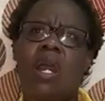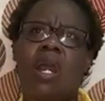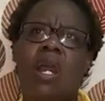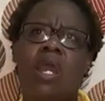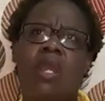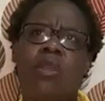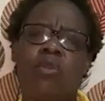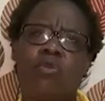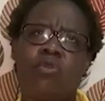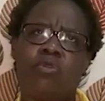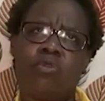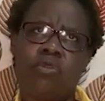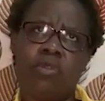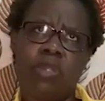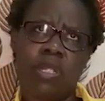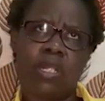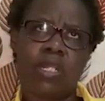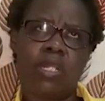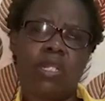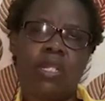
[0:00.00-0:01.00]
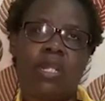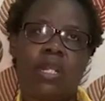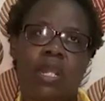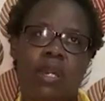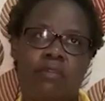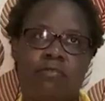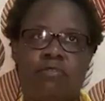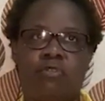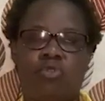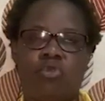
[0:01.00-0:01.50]
I really
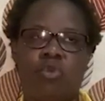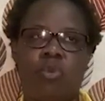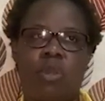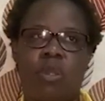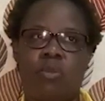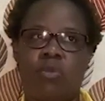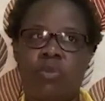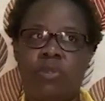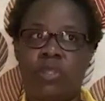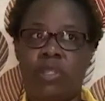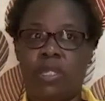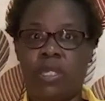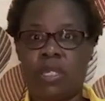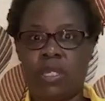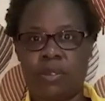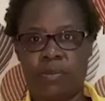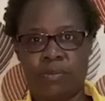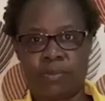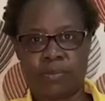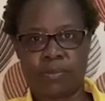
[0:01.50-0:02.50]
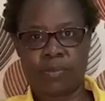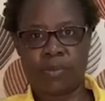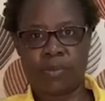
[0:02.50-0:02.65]
love to work with him.